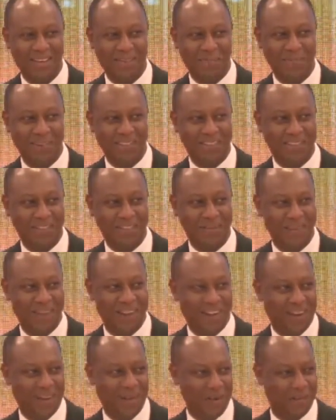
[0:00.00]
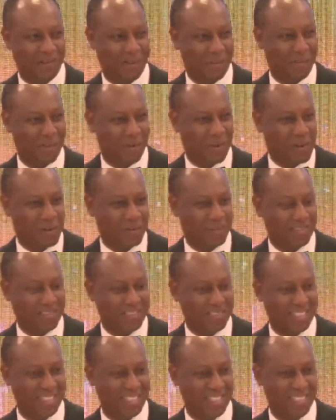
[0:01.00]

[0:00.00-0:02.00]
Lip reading: Please give her a round of applause.